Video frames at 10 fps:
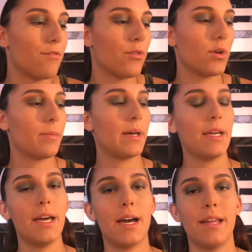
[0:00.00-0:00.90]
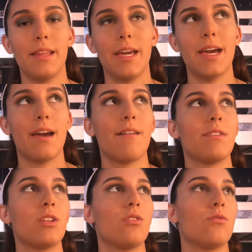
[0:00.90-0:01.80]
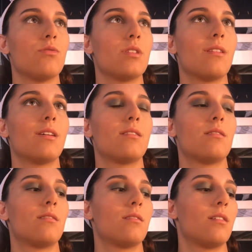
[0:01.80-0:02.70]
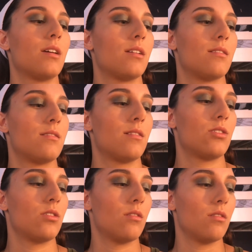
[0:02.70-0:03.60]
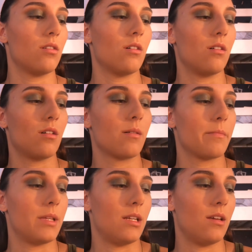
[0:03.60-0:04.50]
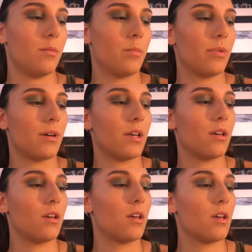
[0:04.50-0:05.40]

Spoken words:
For my highlight, I haven't used this in such a long minute, but